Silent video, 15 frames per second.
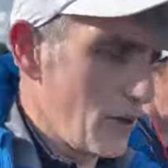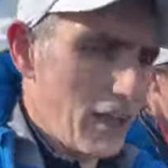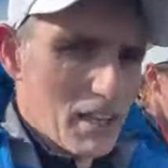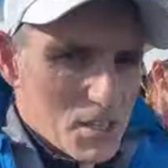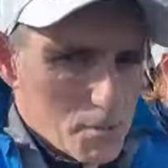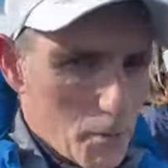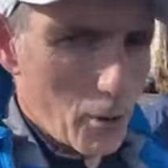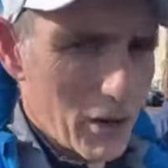
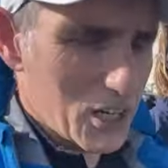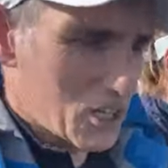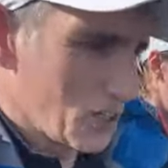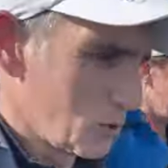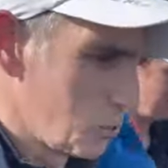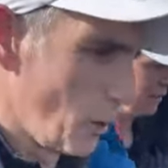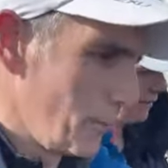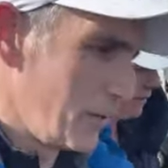
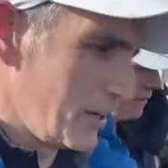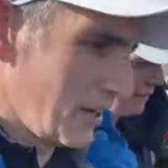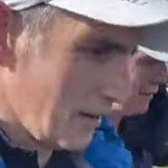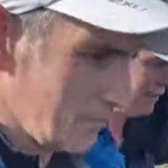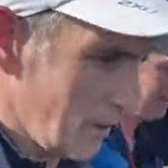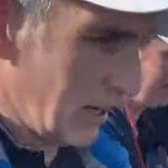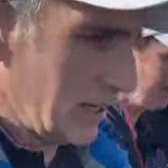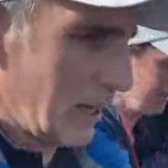inspirational woman
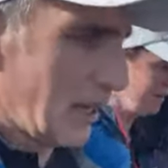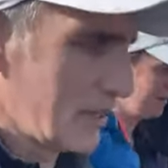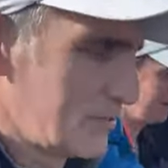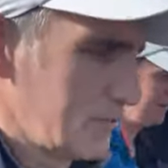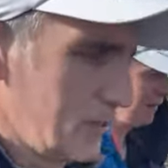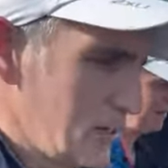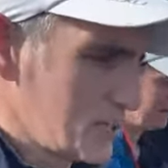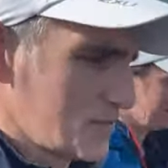in my
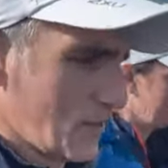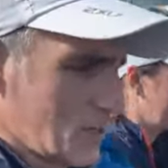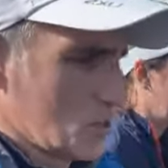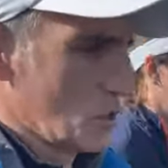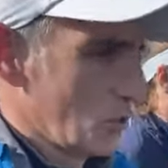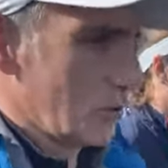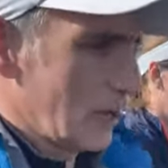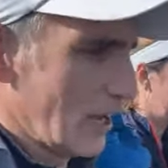life is
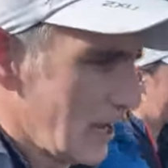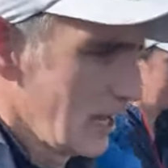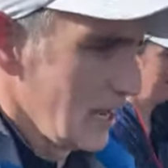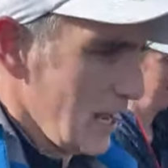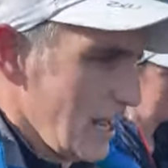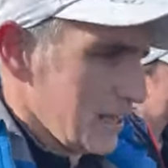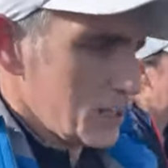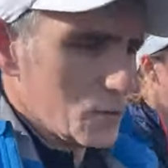Victoria.
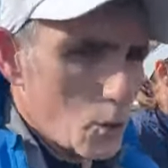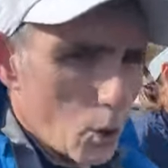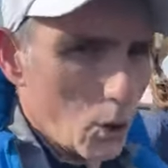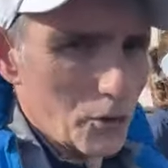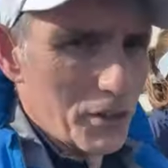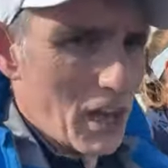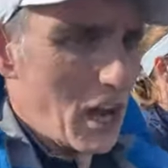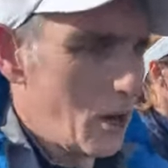You
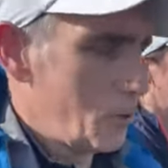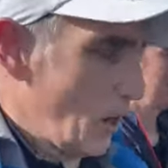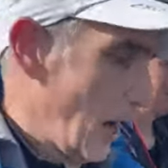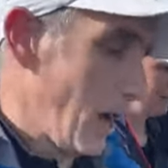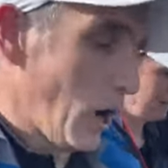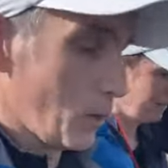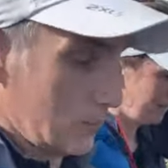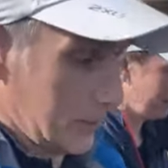all know, I
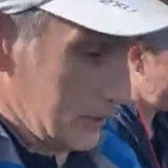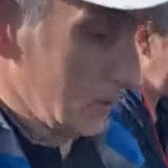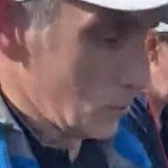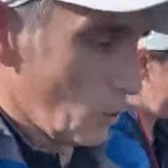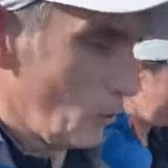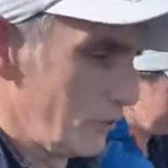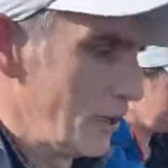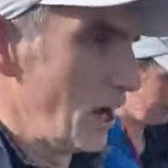hope you
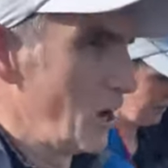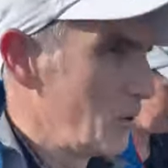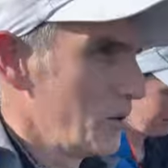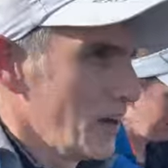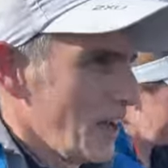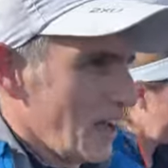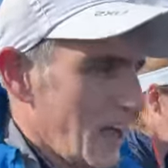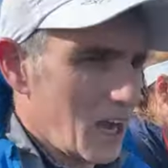all know,
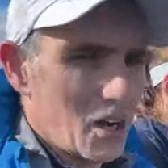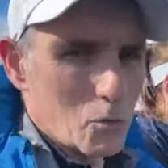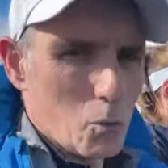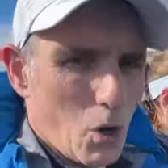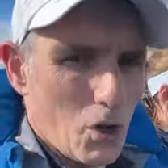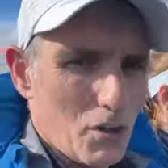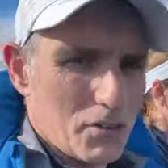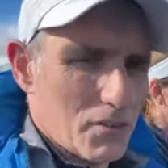
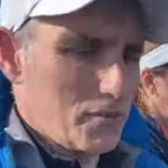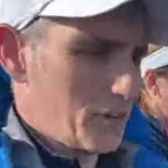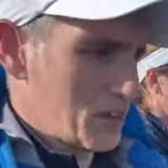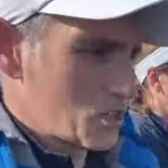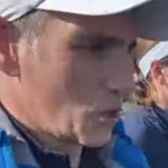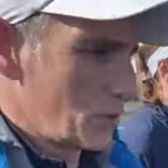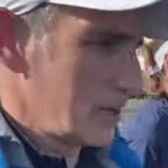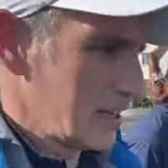what
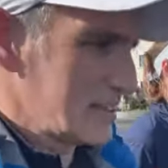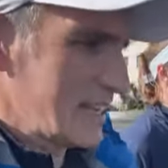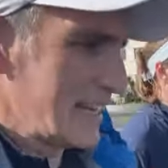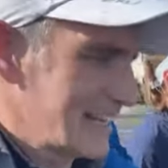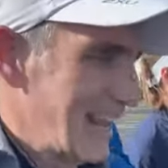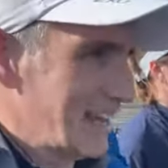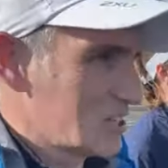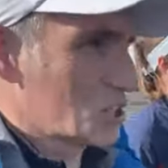Victoria
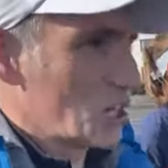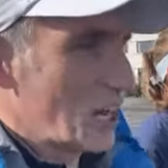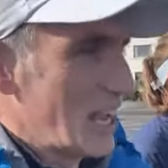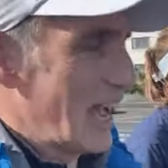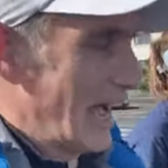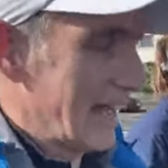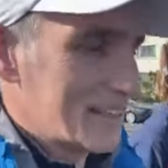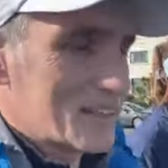did last
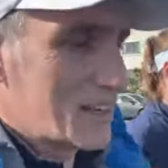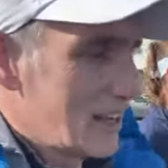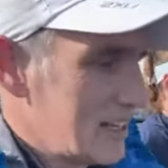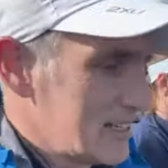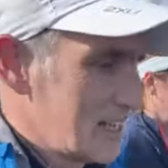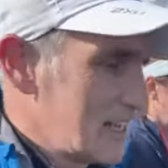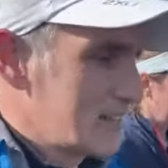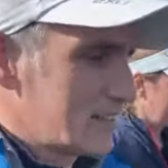year, and
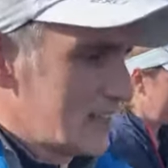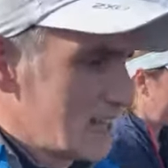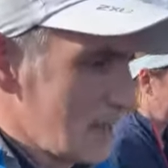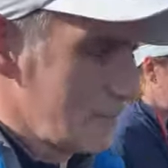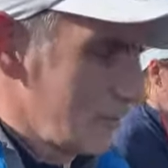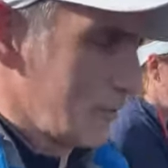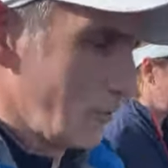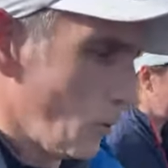indeed the
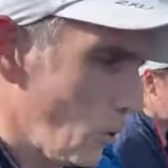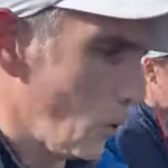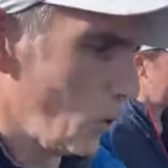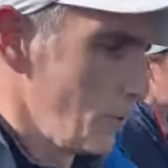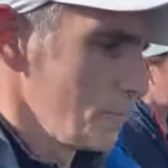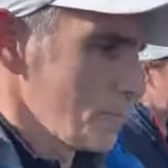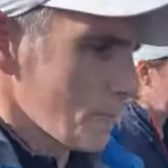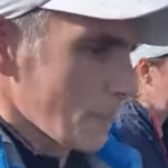year before,
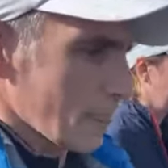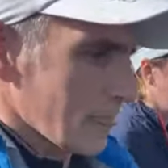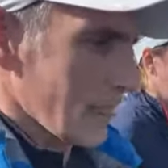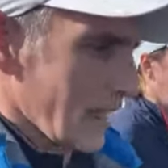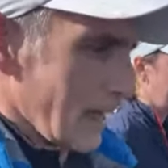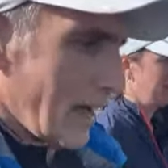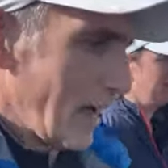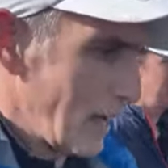
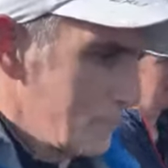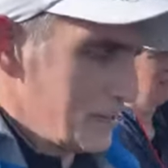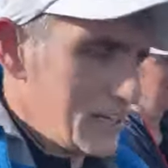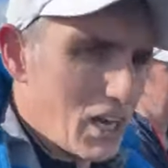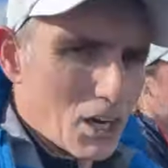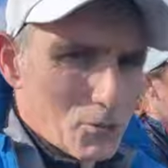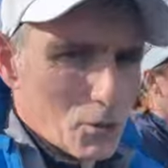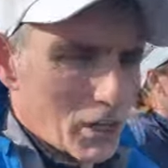in
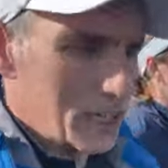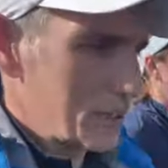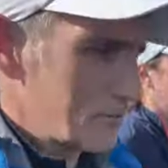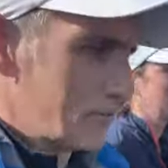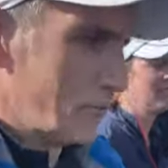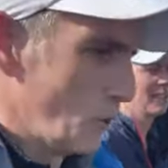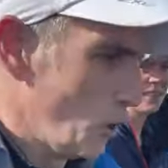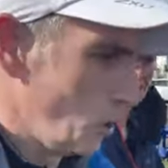her running
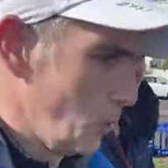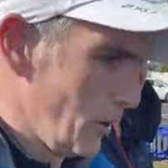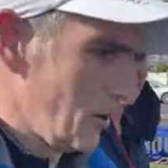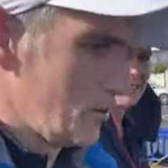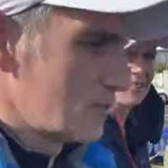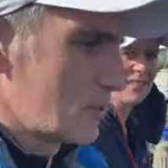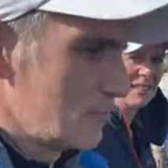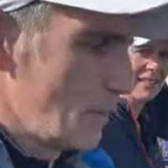4
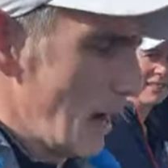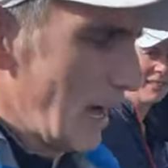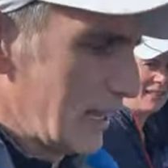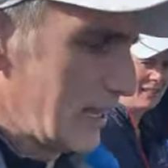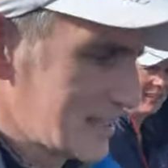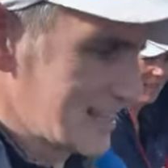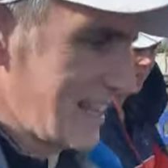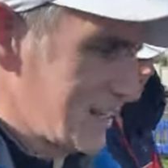100
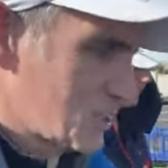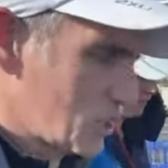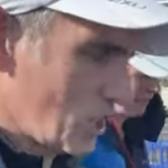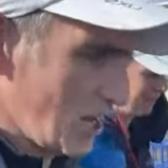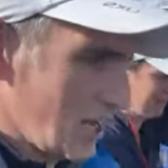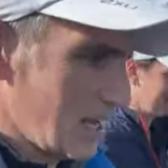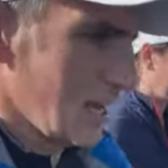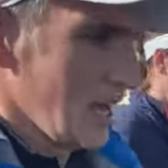milers last
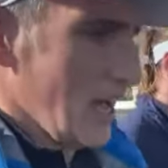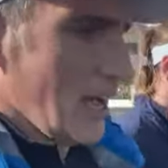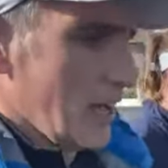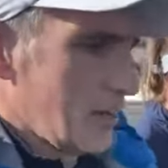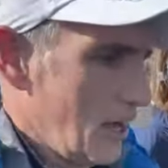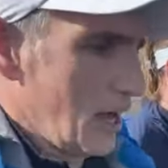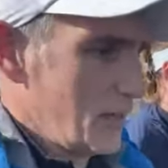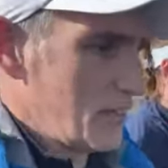year.
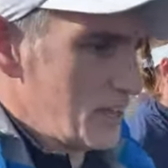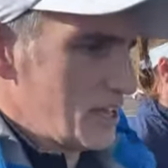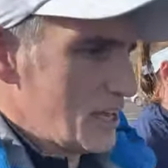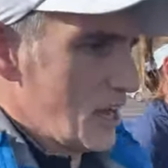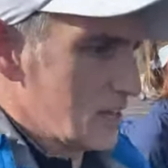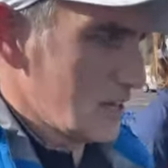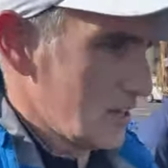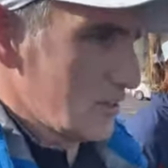The
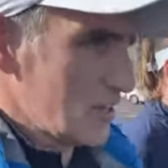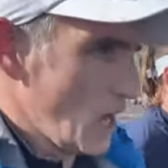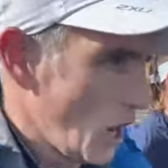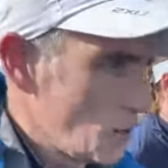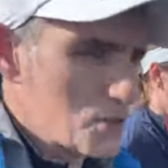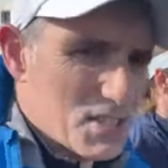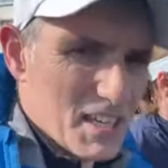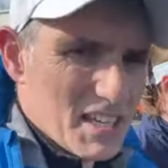
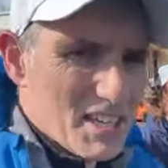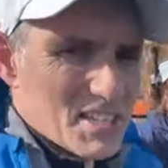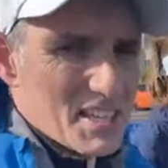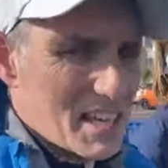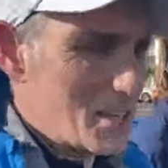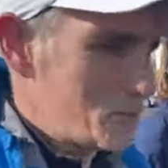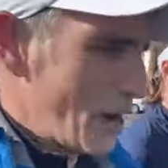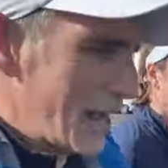
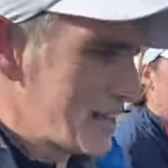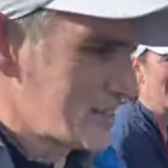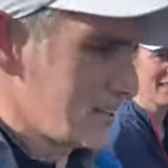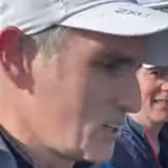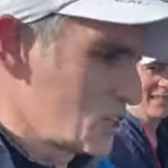OCC race in